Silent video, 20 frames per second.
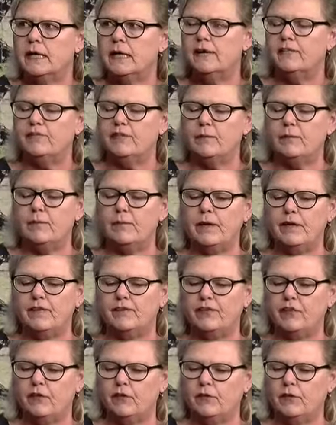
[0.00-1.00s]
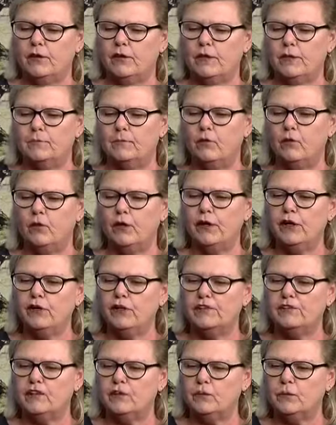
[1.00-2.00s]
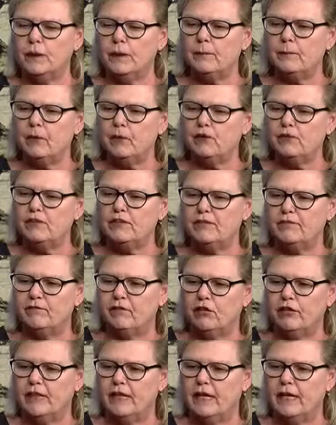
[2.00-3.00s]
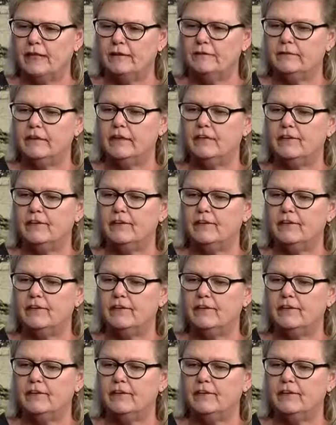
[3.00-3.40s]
If the if the employer doesn't reimburse them for that,